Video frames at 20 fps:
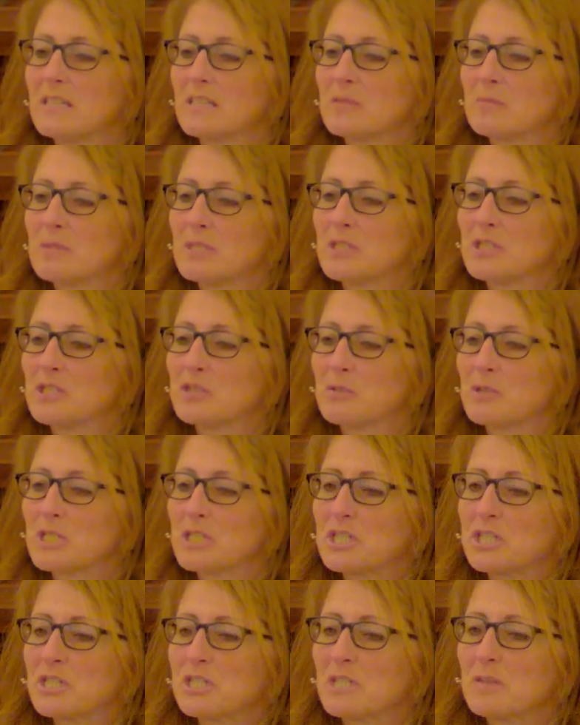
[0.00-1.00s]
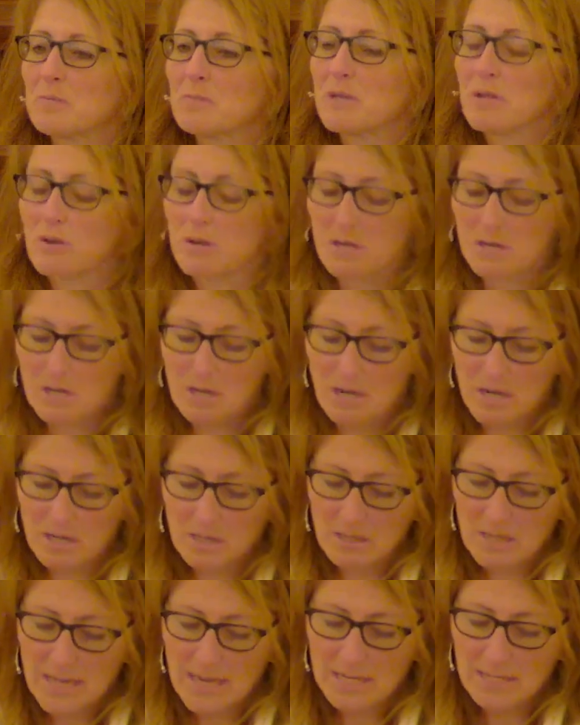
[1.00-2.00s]
to be Jewish in
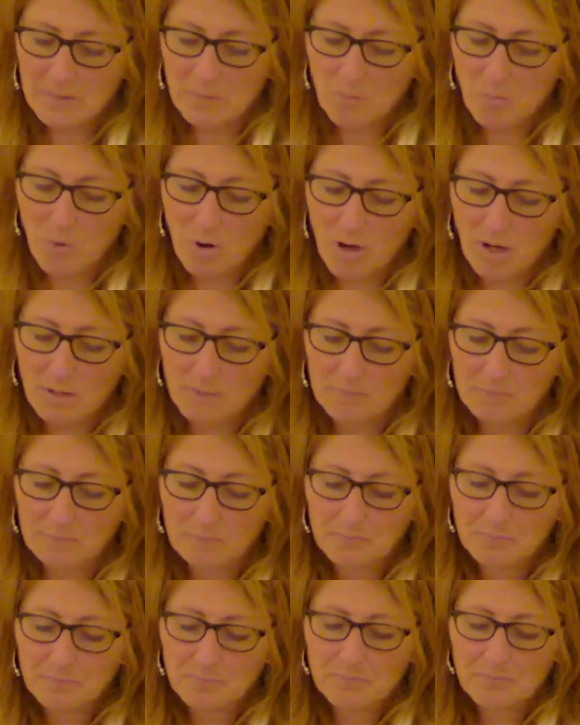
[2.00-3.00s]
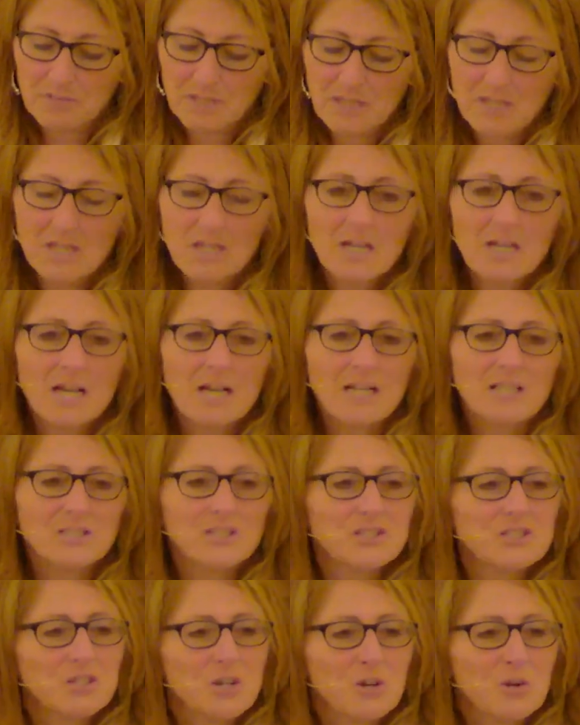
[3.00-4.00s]
America anymore.
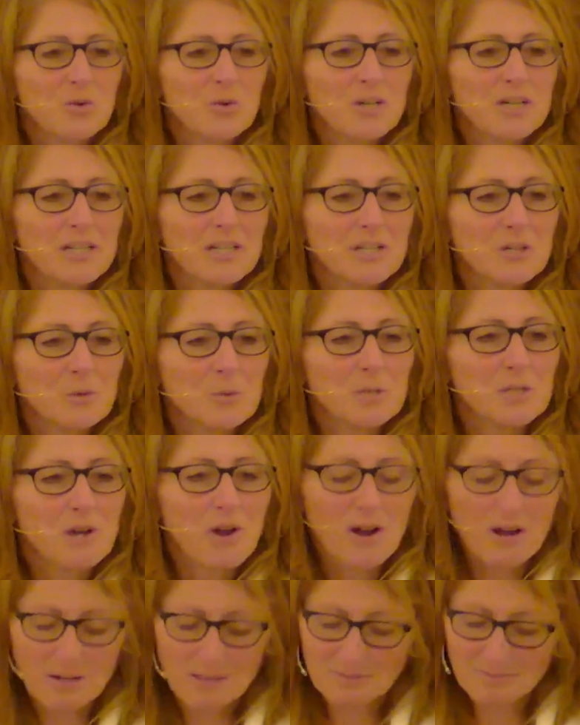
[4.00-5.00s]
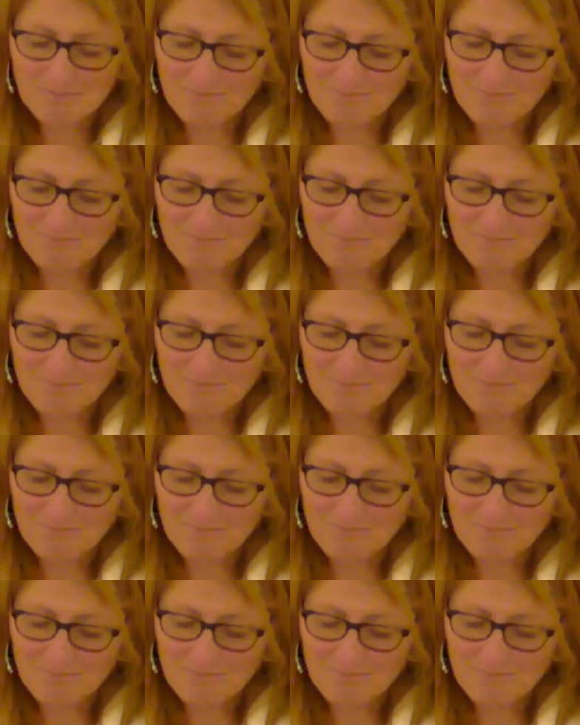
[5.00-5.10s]
And so here we are.